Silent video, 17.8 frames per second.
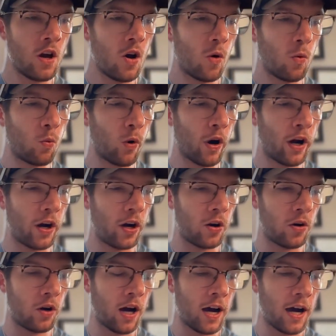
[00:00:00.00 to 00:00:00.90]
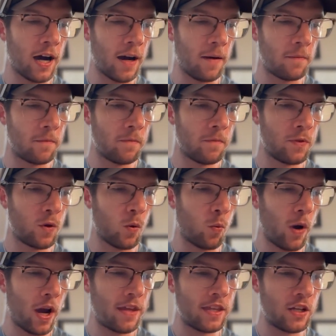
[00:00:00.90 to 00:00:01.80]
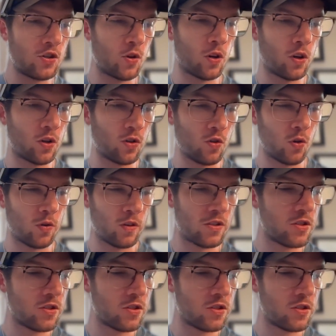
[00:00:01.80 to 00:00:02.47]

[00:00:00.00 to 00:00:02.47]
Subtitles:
where the way that you could do this.